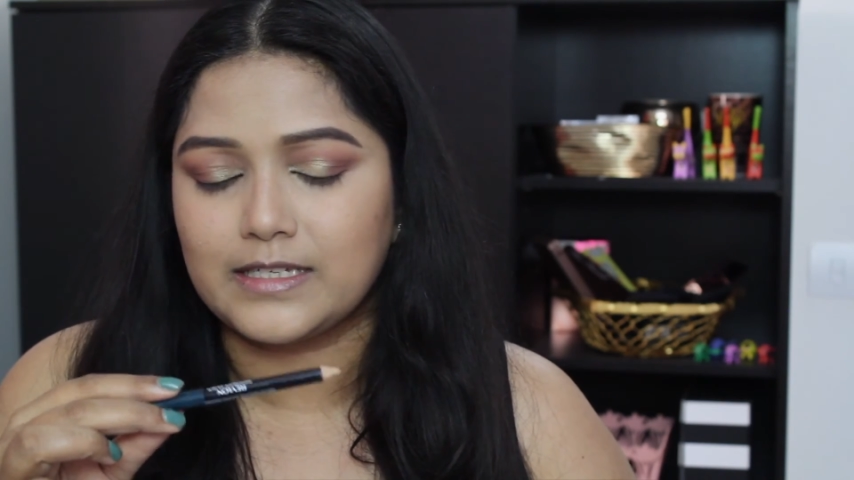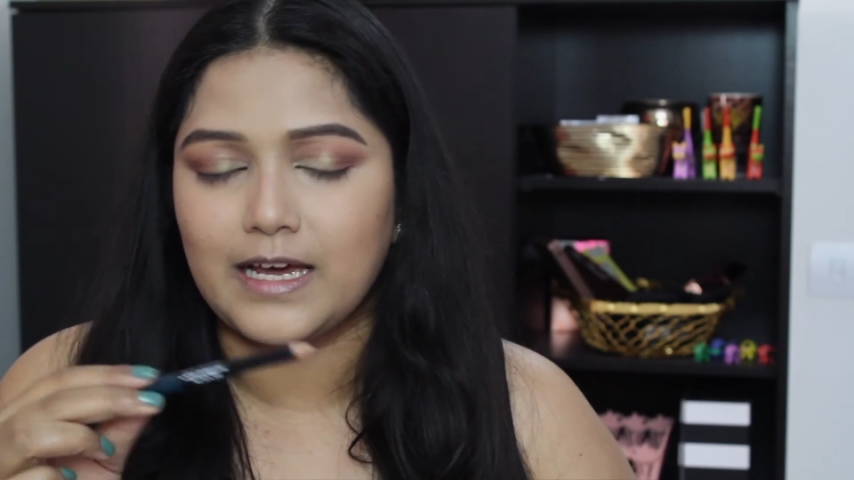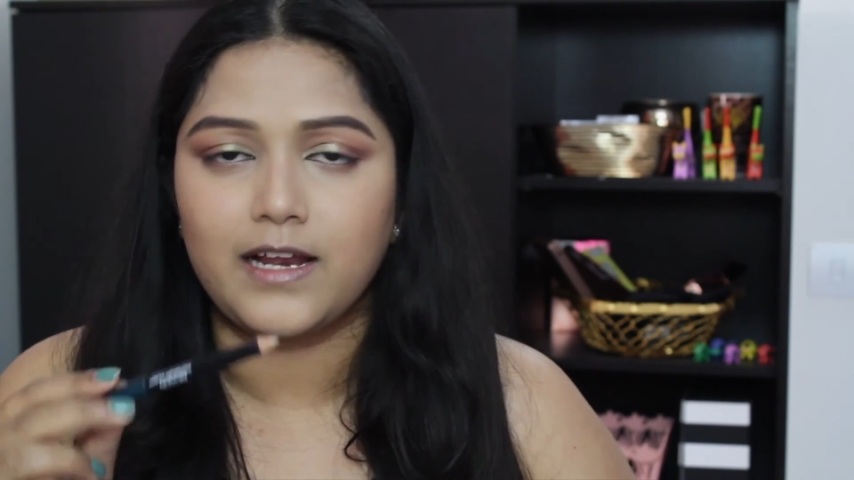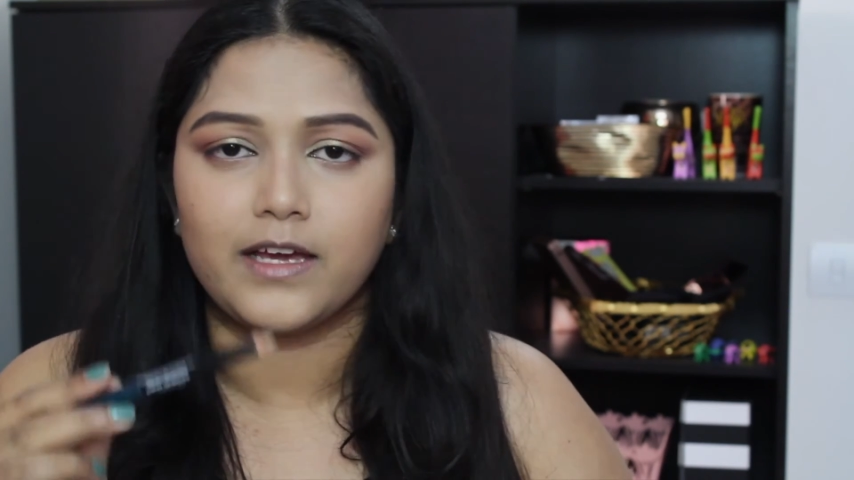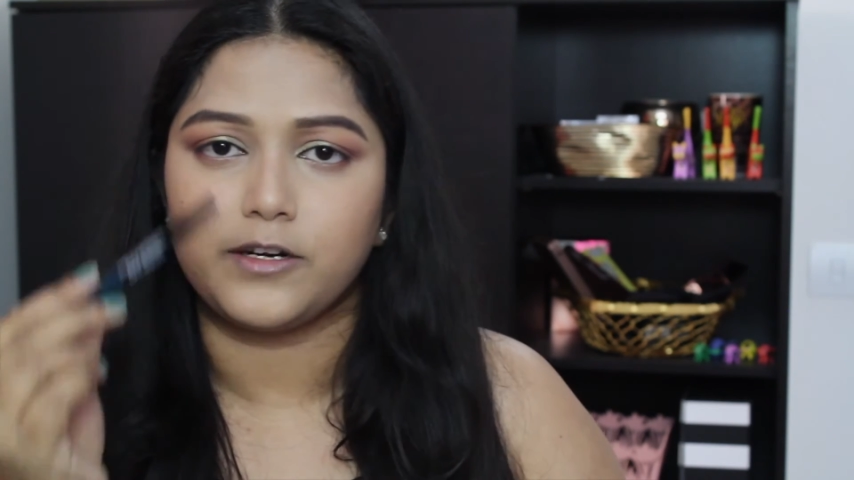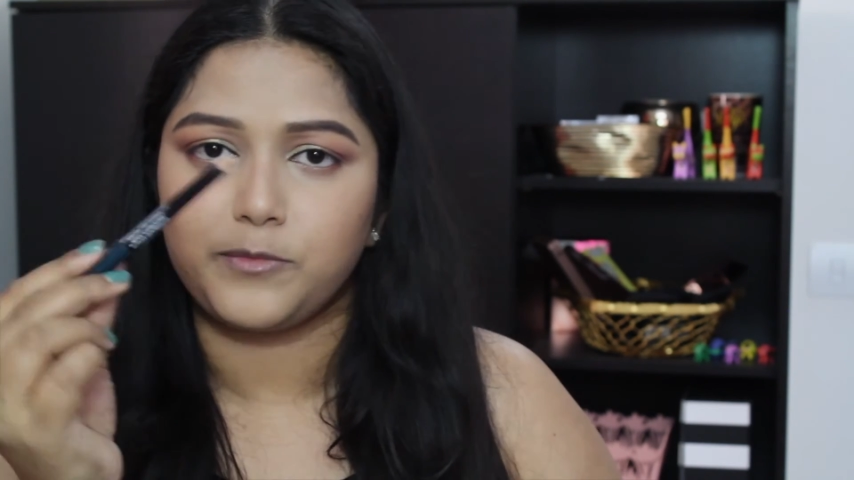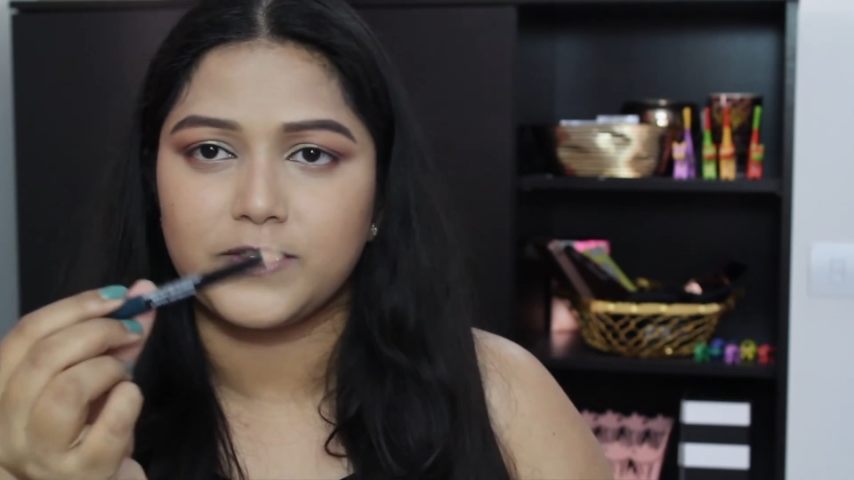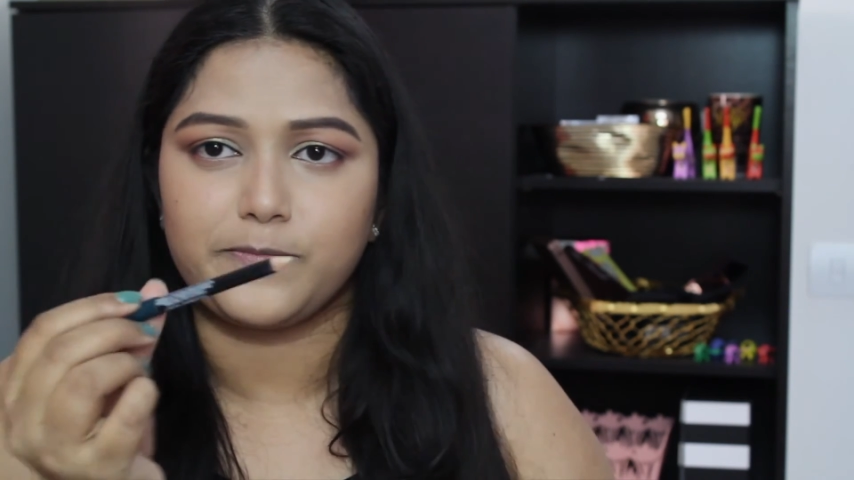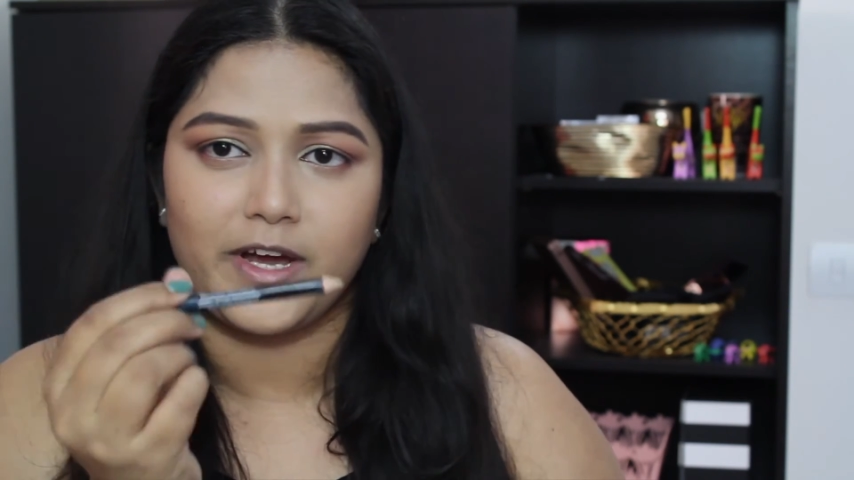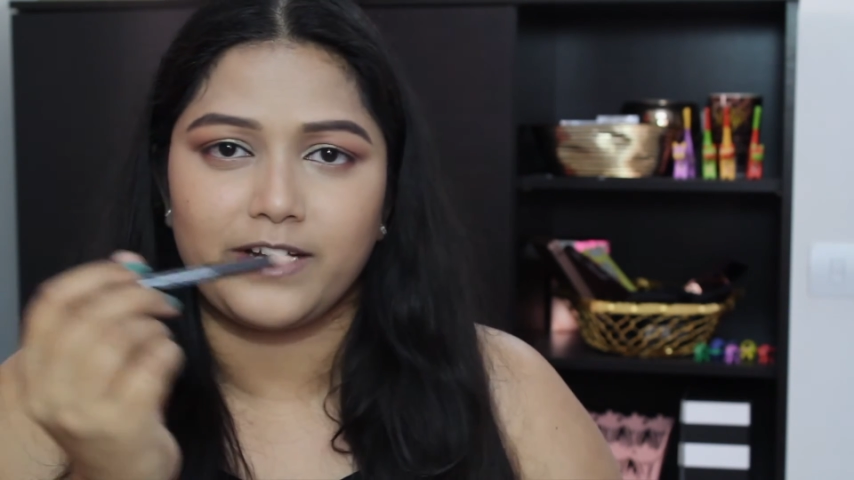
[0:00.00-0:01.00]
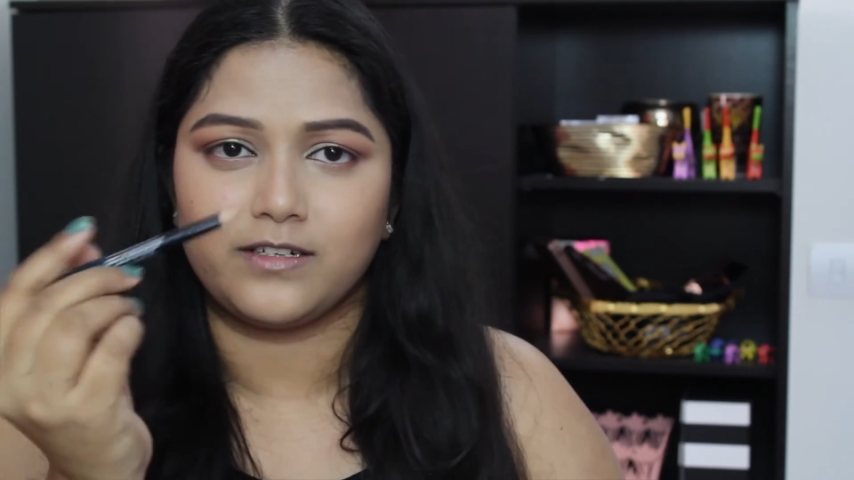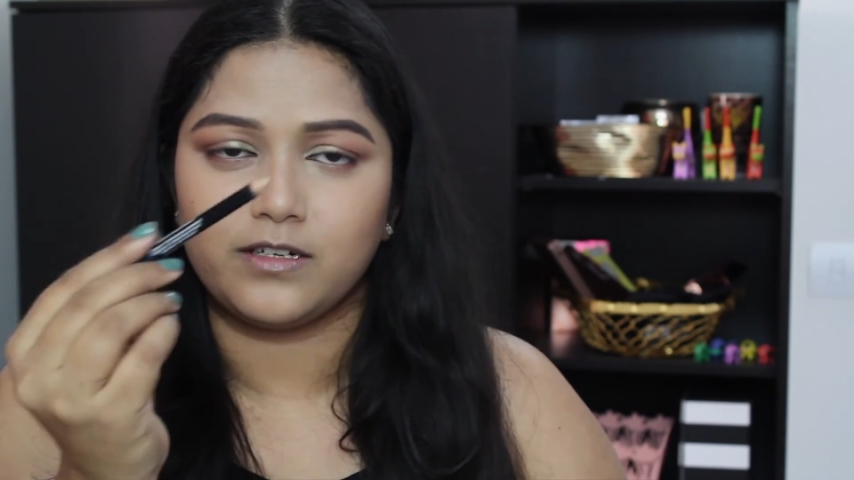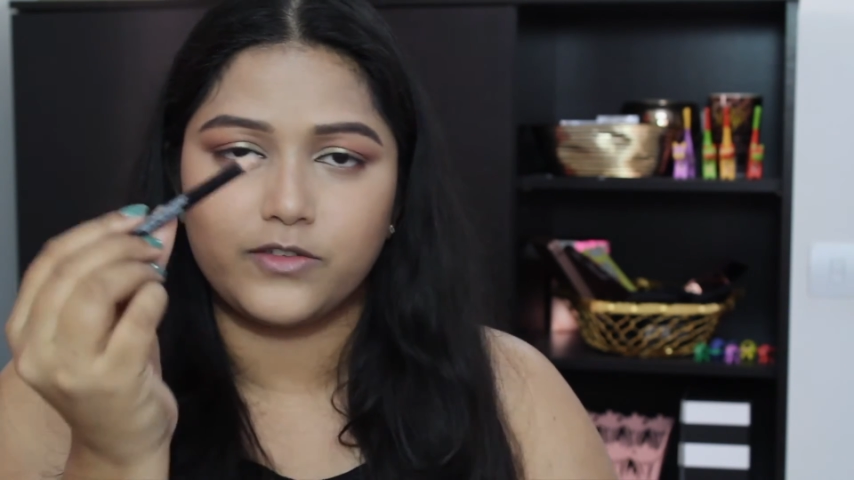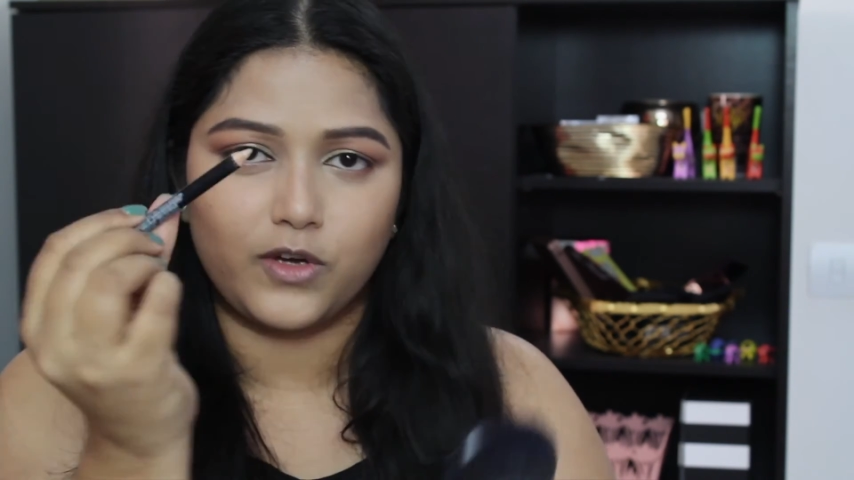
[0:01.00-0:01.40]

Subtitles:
eyeliner plus brightener.